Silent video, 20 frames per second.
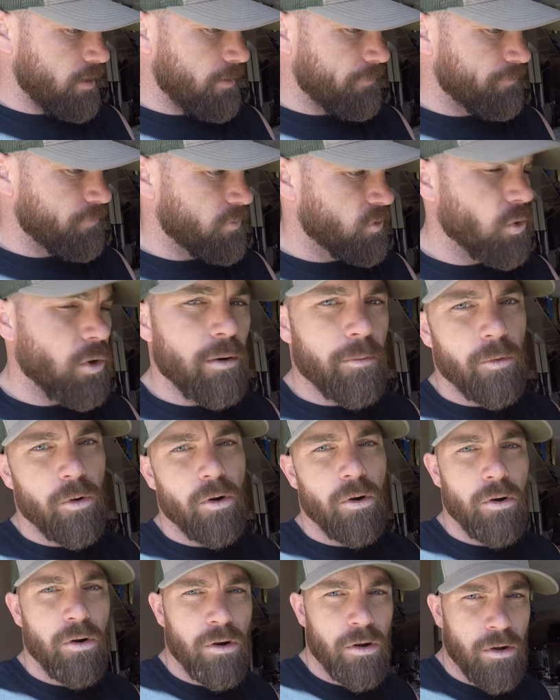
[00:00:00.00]

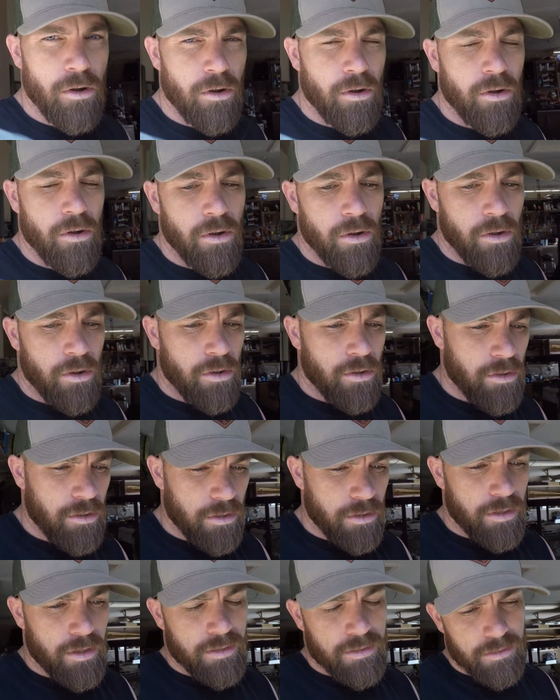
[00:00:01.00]
normal
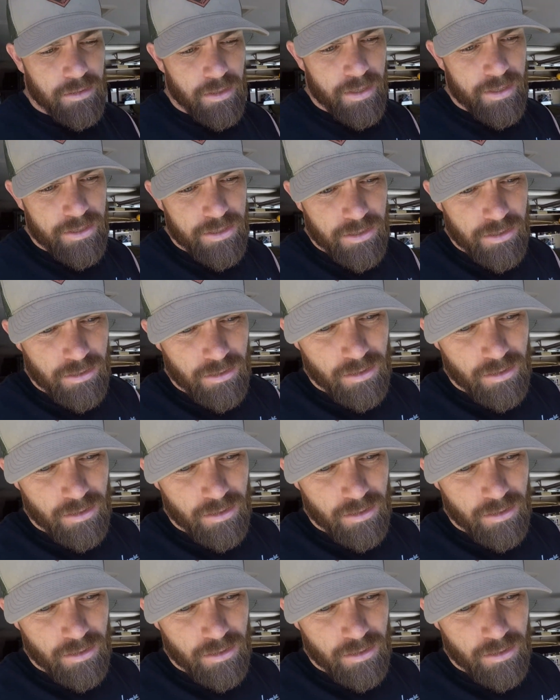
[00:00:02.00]
insulation.